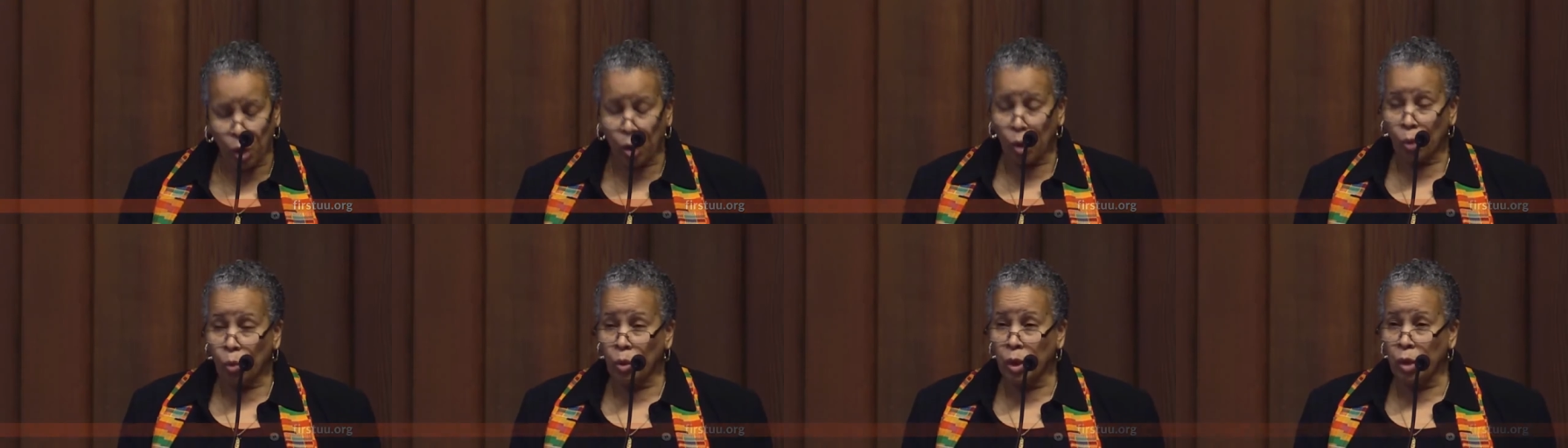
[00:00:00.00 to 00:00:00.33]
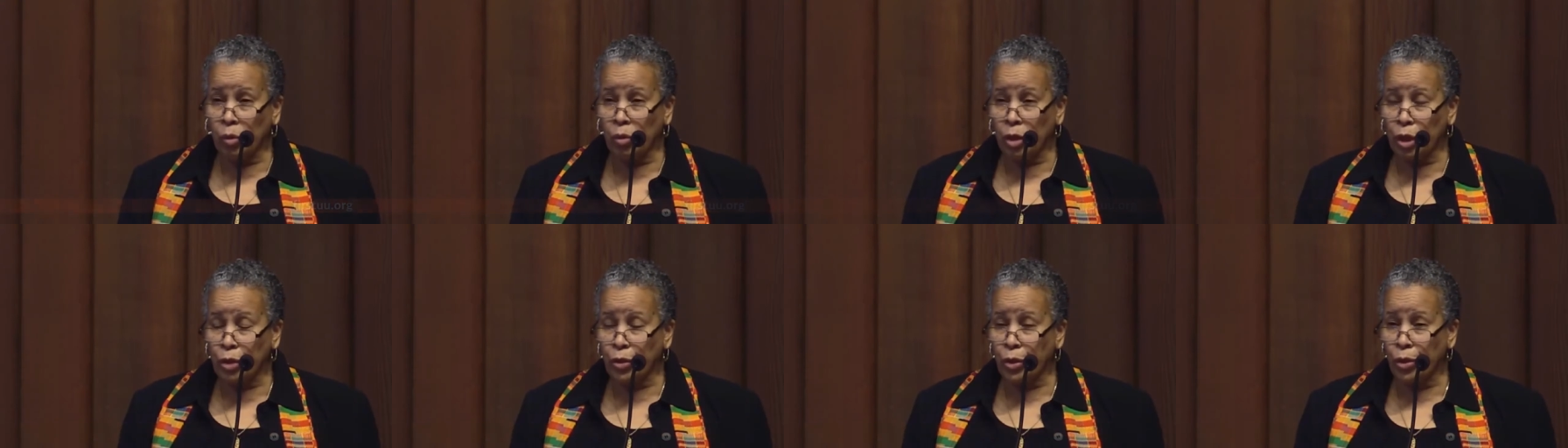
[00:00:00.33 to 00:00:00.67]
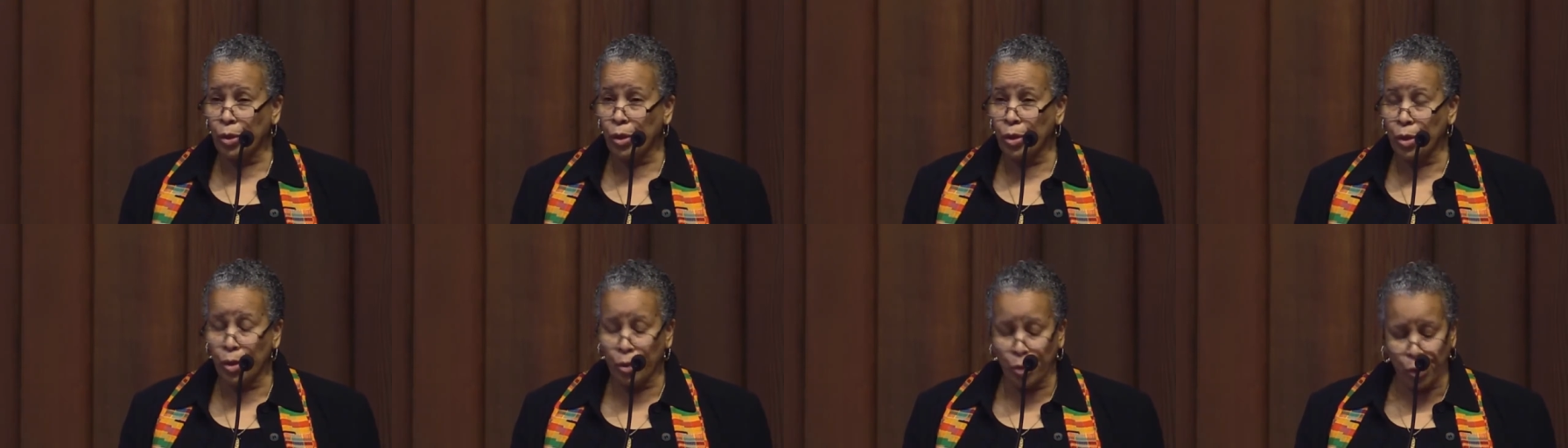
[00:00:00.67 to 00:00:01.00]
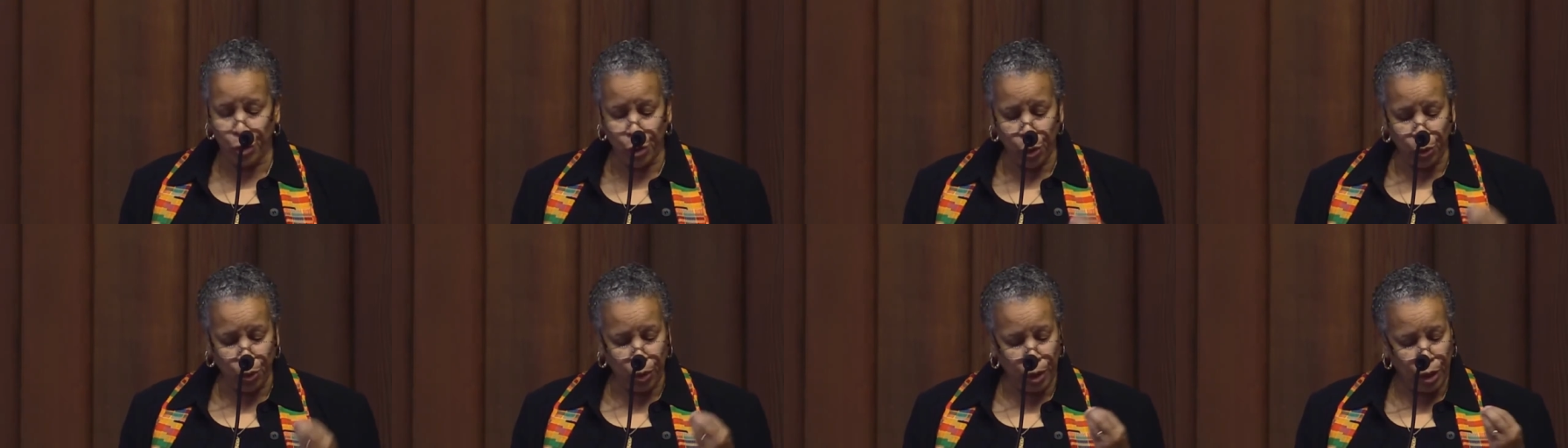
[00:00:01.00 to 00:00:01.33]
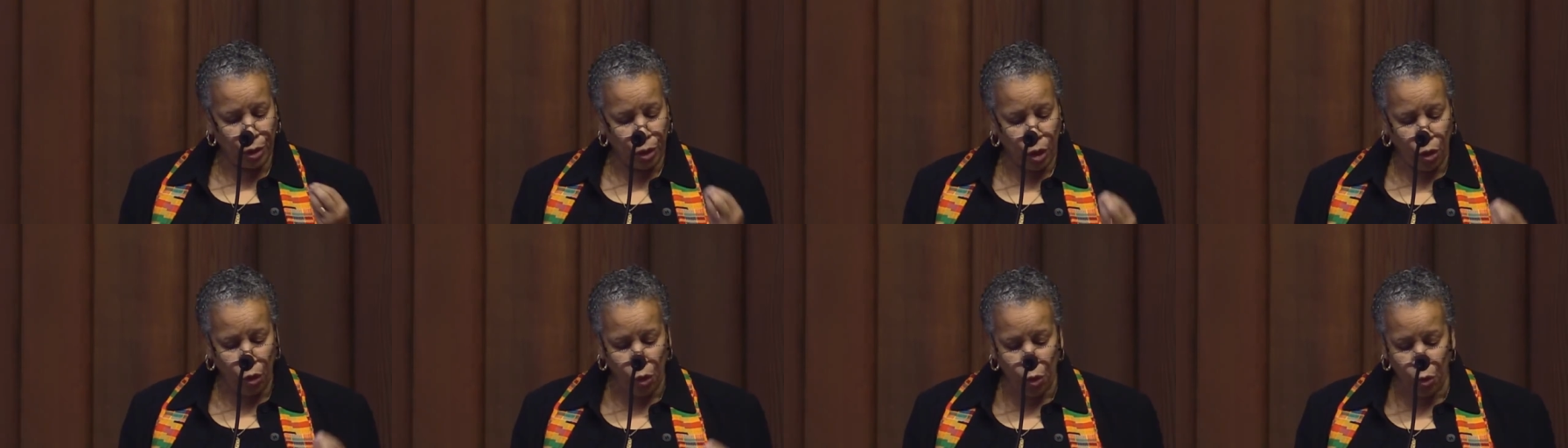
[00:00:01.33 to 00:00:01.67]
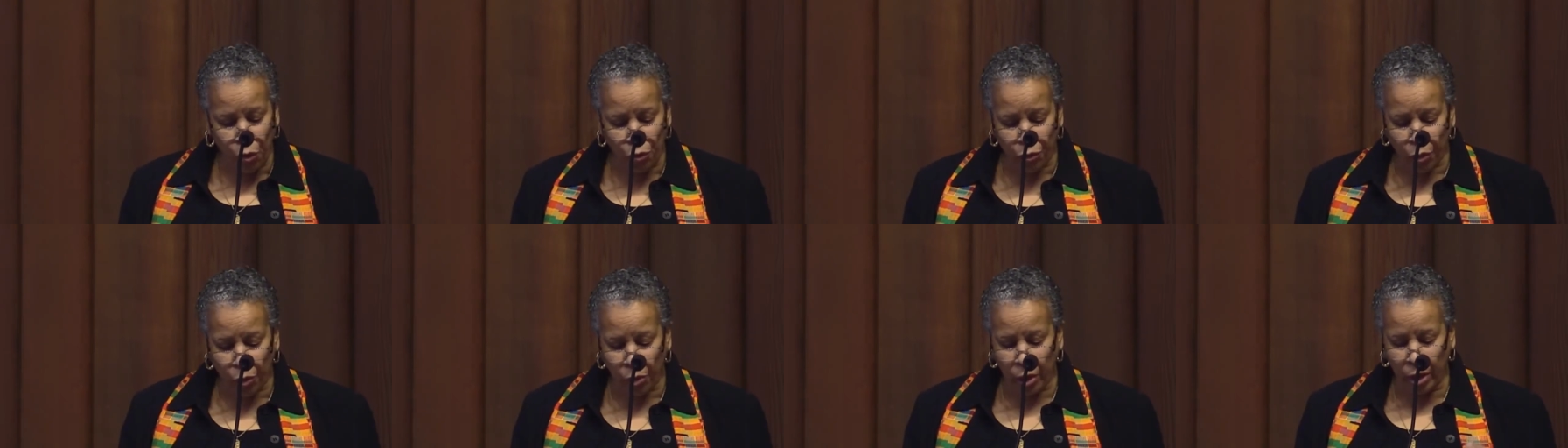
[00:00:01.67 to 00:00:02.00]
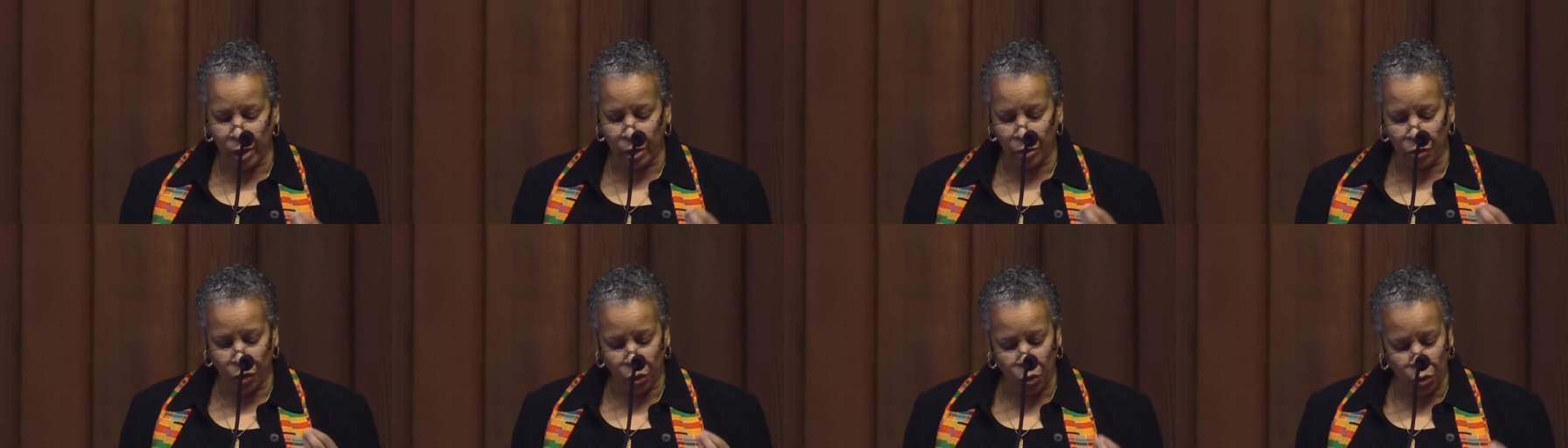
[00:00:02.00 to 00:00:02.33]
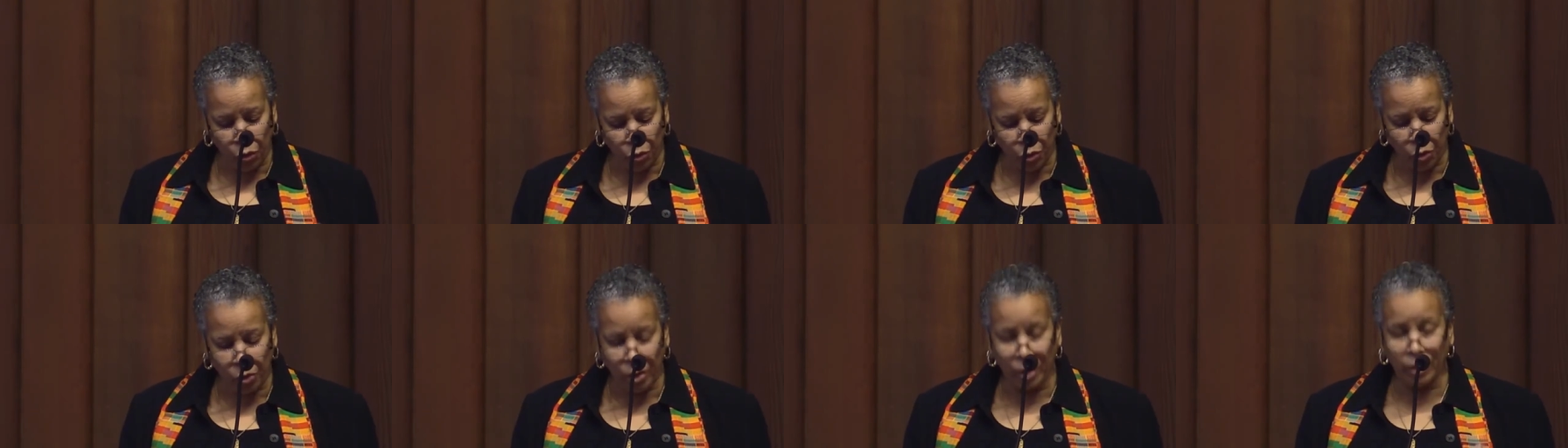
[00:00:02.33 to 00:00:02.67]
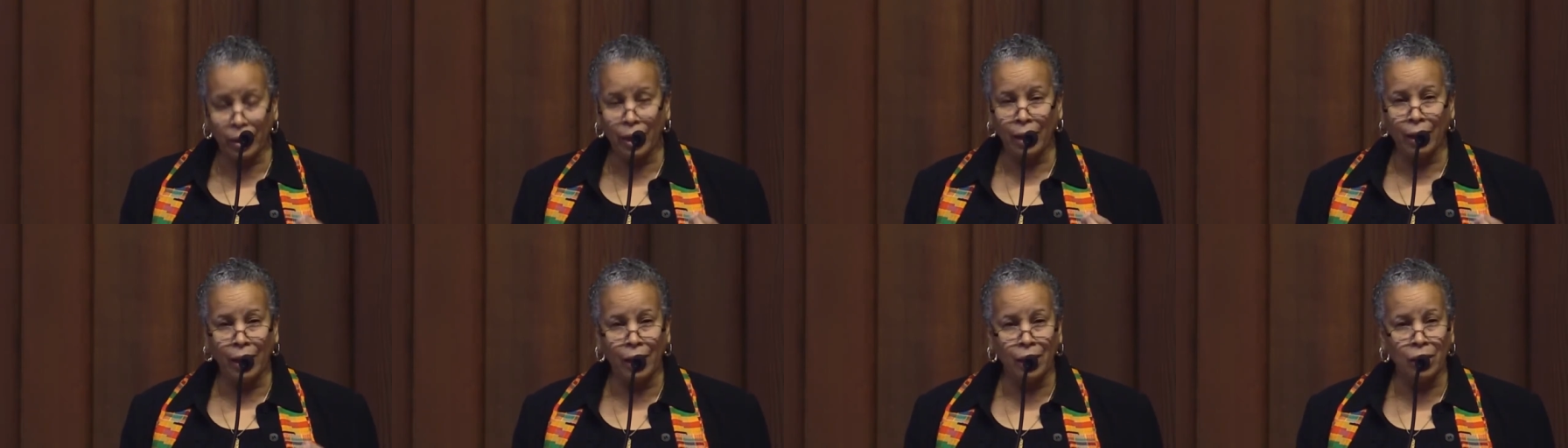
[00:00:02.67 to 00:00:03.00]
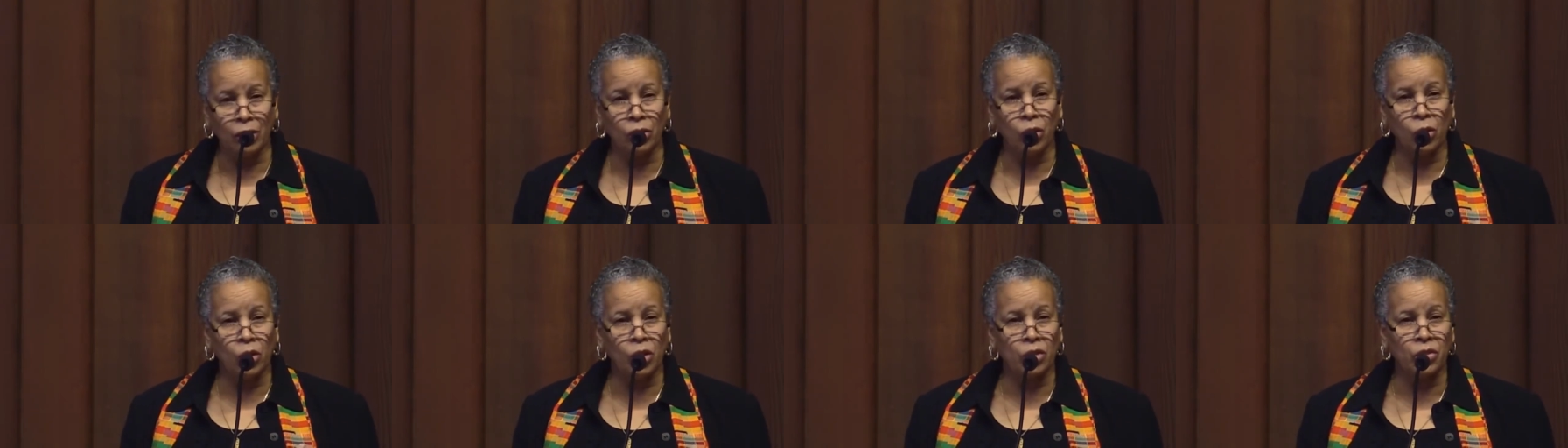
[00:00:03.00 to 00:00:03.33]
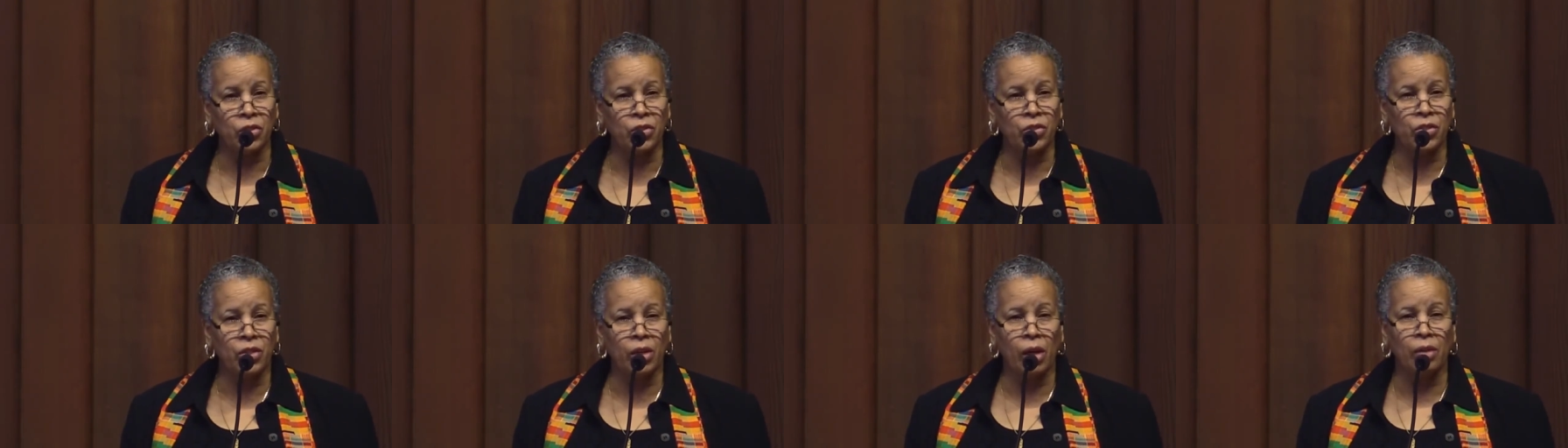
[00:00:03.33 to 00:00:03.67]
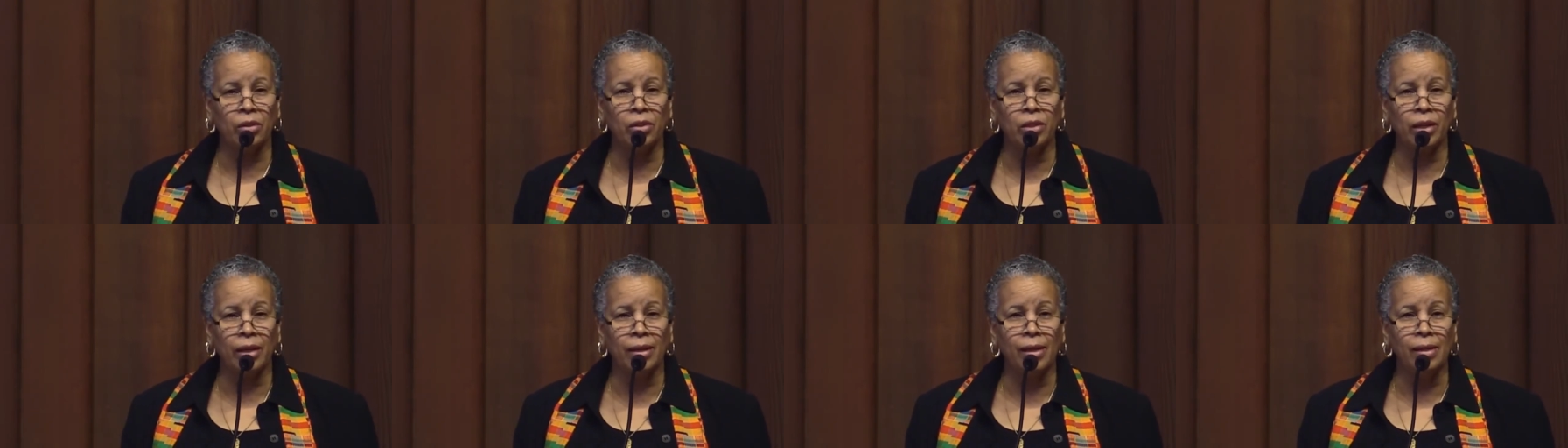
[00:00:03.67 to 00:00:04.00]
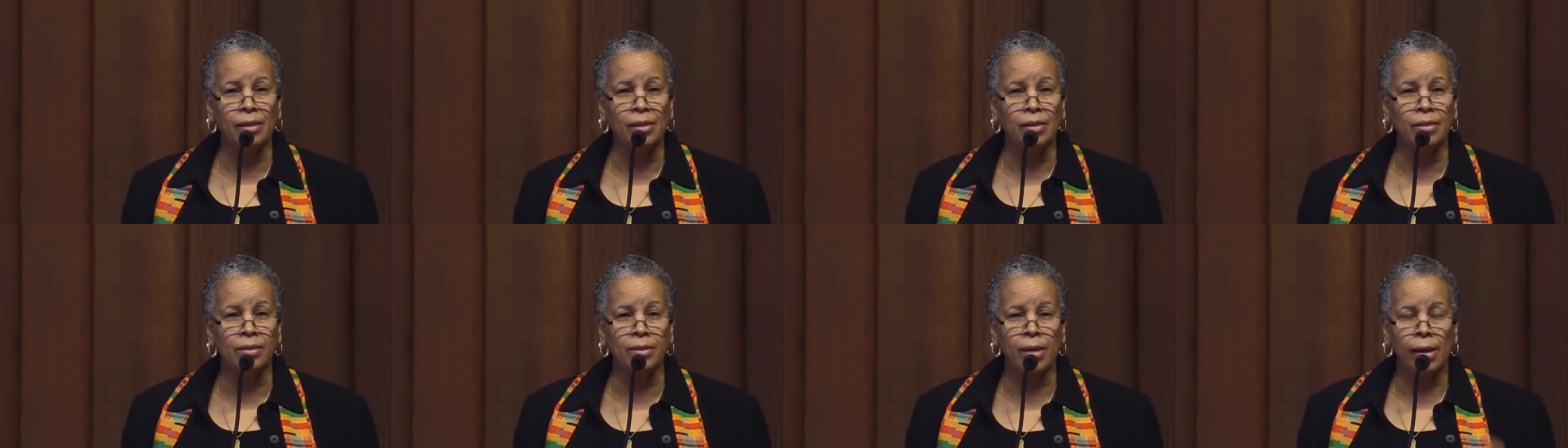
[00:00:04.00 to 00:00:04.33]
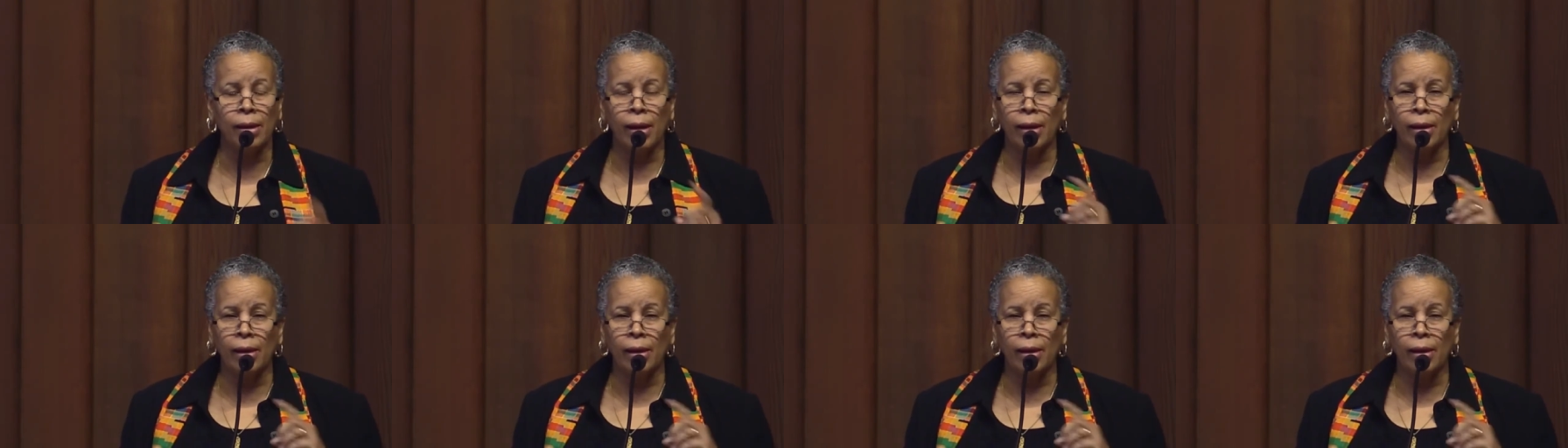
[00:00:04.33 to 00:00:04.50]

We return to it over and over again on Sundays,